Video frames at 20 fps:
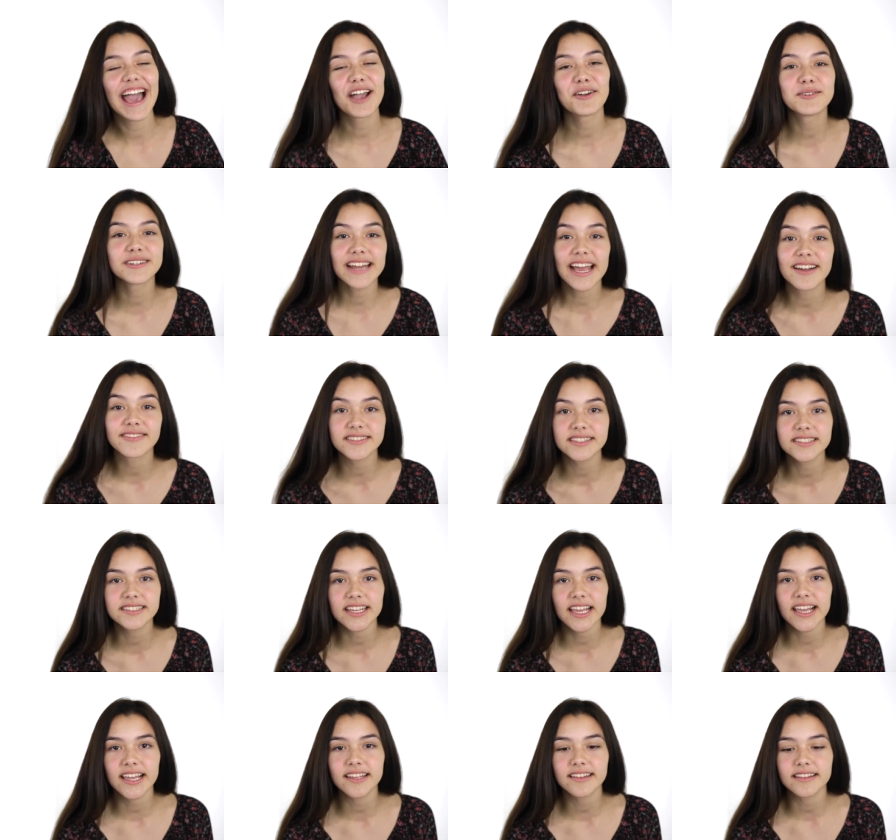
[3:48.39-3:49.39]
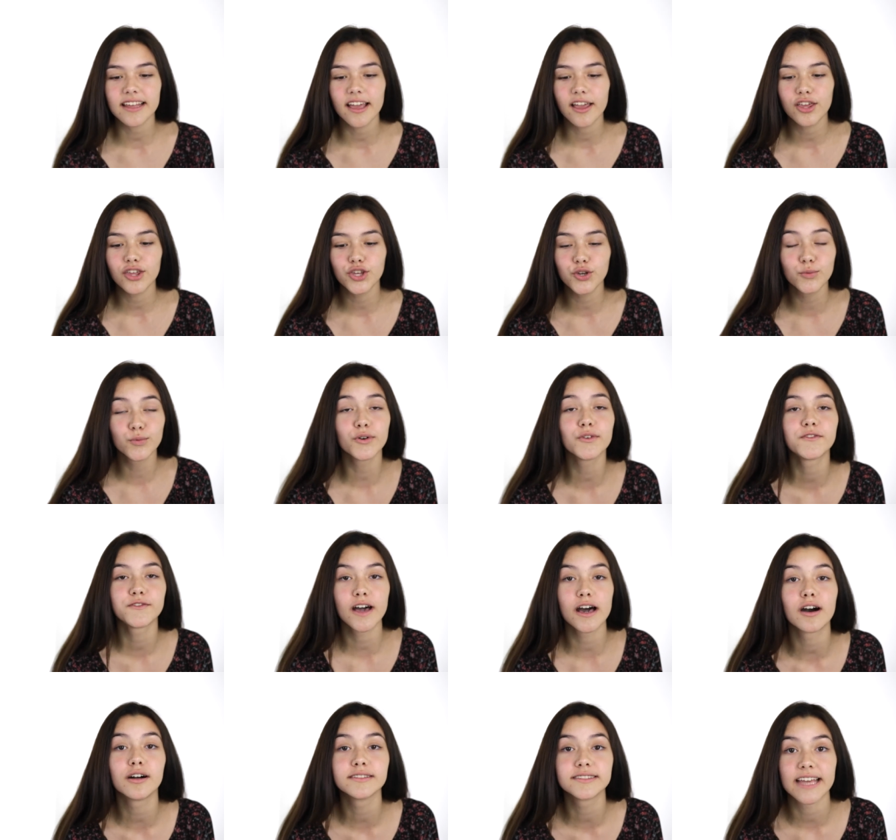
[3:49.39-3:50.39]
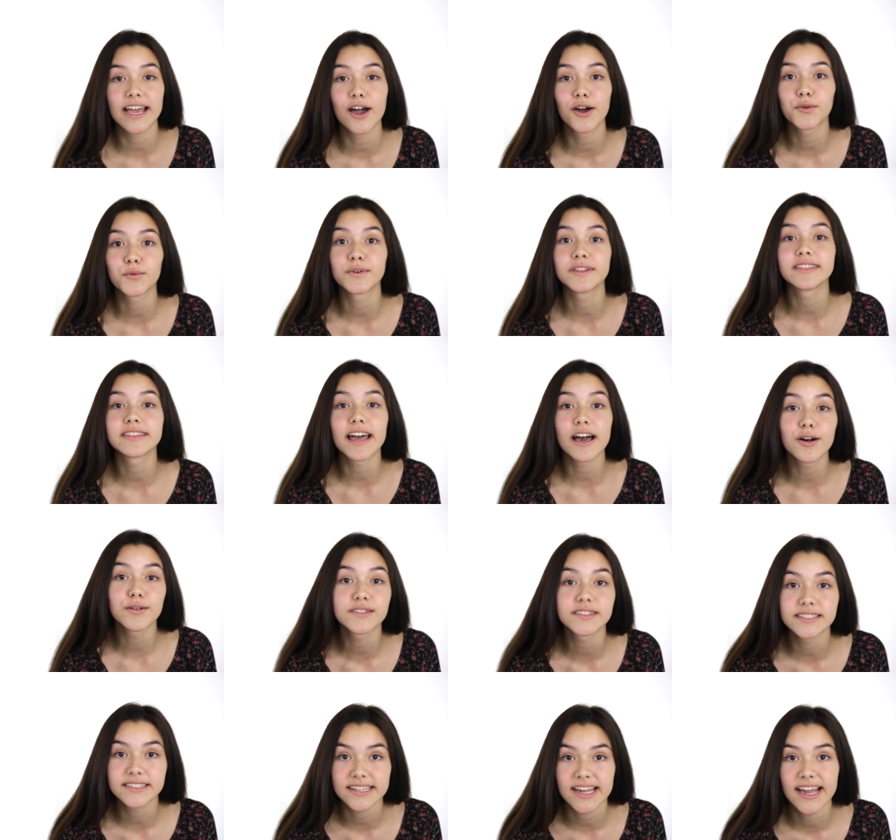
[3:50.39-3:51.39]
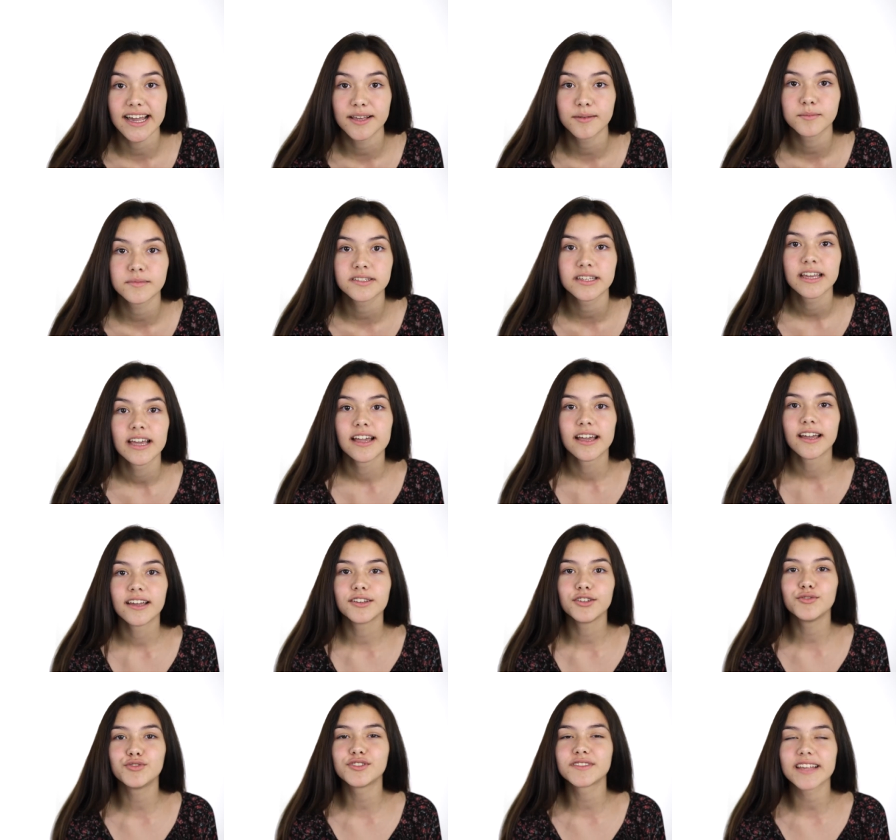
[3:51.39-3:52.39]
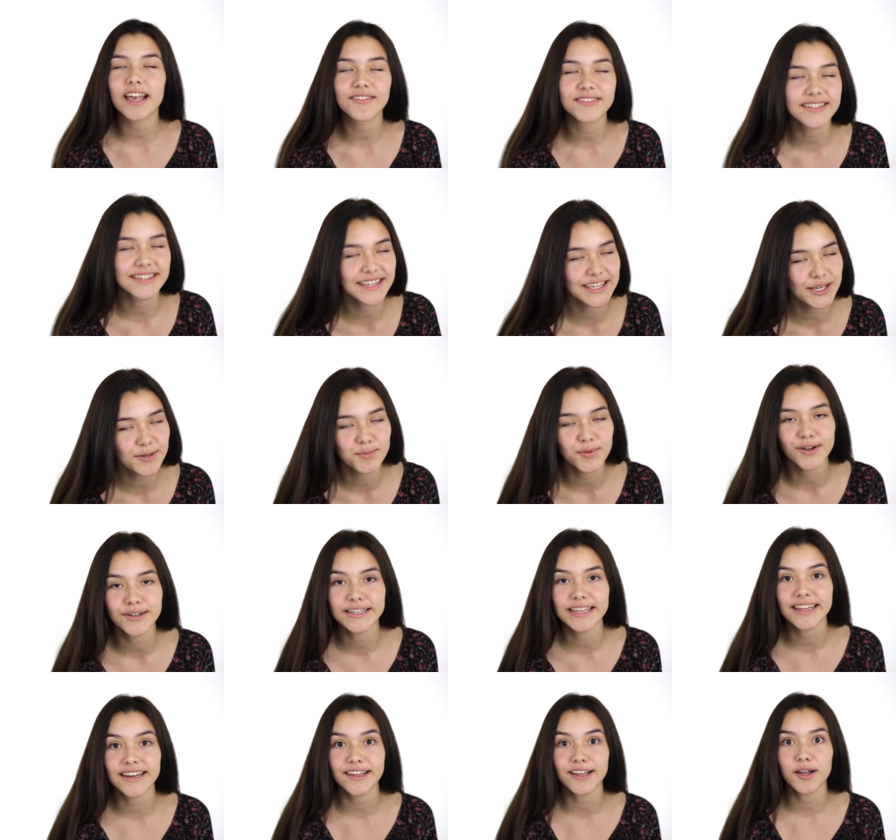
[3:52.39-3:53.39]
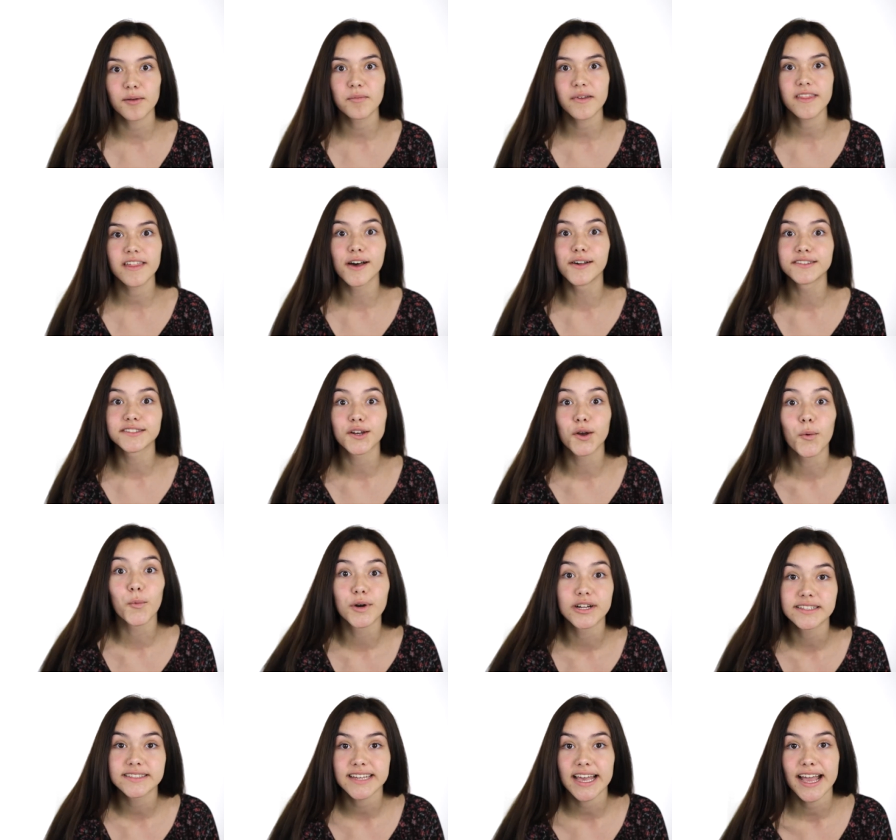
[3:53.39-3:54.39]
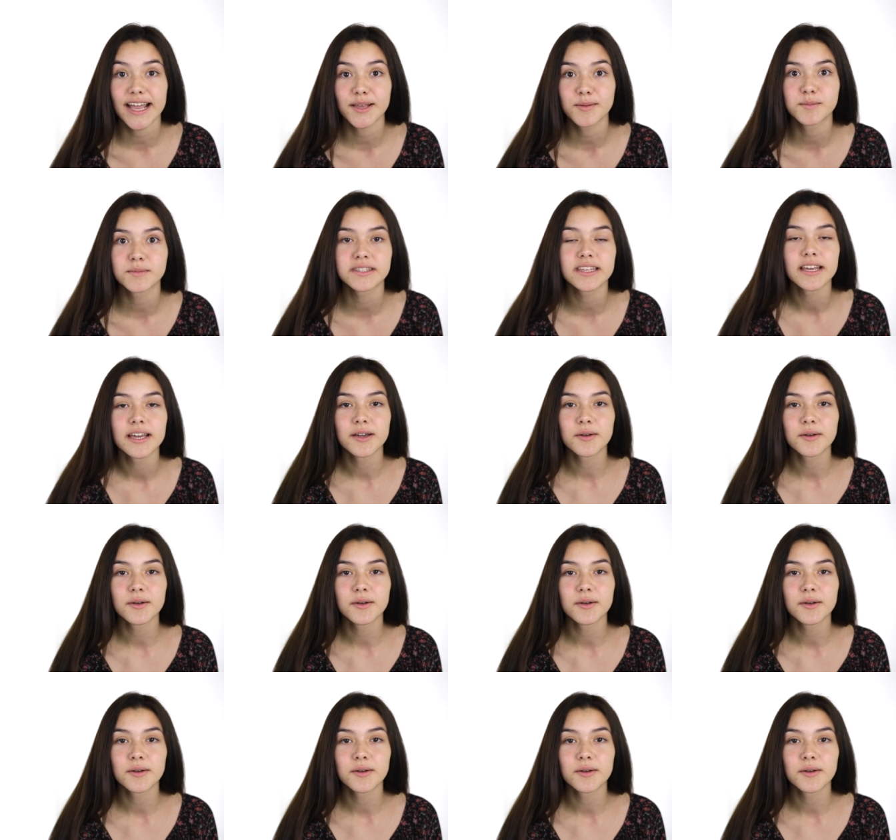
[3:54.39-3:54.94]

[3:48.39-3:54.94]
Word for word: I would have to say that you will fall down one thousand times, and you just have to keep on getting up a thousand and one times.